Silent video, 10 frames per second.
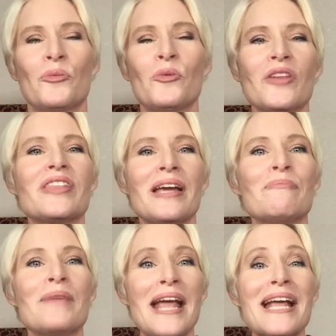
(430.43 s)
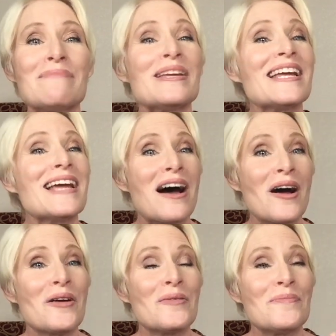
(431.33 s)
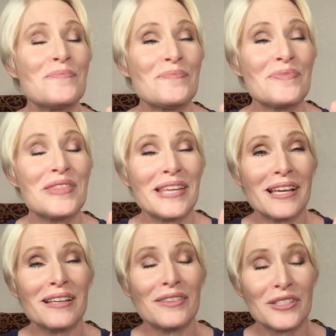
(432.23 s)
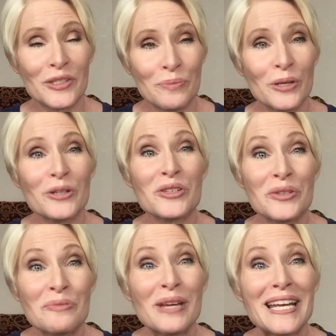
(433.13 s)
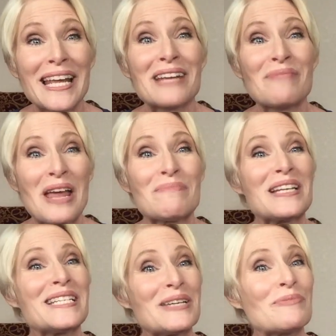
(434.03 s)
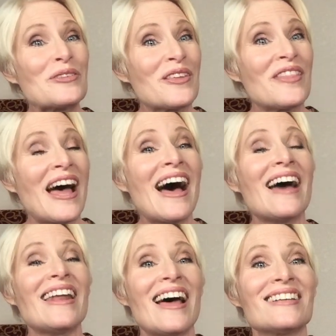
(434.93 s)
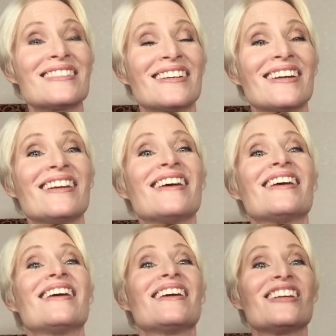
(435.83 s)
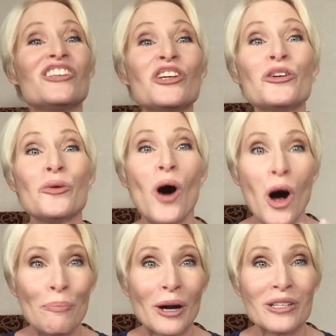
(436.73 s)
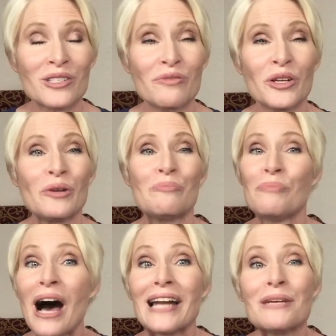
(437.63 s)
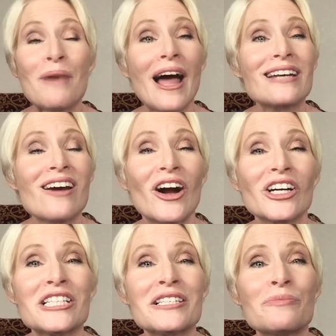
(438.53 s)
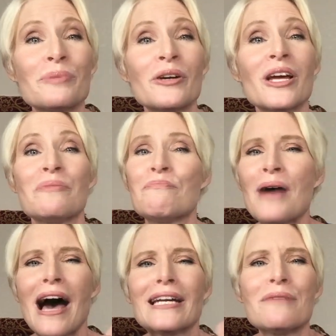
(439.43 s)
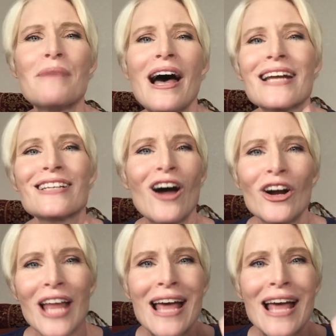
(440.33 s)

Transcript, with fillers: What they maybe are the the spiritual meaning may be deeper than that, as in you, all parts of you, body, mind, heart, and spirit, body, mind, heart,